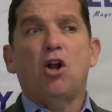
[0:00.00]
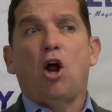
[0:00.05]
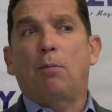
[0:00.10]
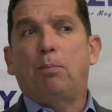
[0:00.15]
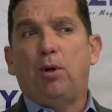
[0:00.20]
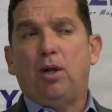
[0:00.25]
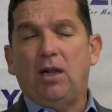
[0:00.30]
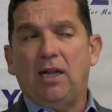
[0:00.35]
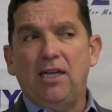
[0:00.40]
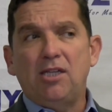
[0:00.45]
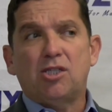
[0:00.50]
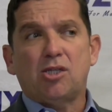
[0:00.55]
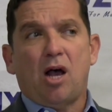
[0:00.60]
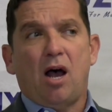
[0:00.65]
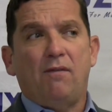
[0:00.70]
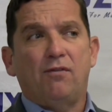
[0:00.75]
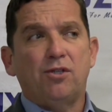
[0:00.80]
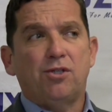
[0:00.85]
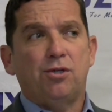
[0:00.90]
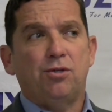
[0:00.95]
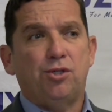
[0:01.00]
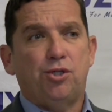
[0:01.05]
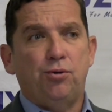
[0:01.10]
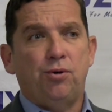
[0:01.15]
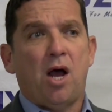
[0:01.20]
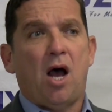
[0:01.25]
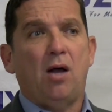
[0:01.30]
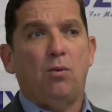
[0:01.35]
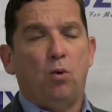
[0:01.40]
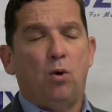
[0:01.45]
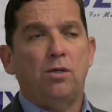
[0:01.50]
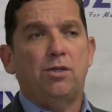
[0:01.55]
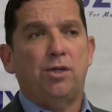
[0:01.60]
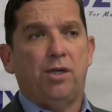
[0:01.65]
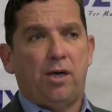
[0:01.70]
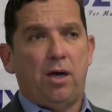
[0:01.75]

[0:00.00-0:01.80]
our police officers do not want to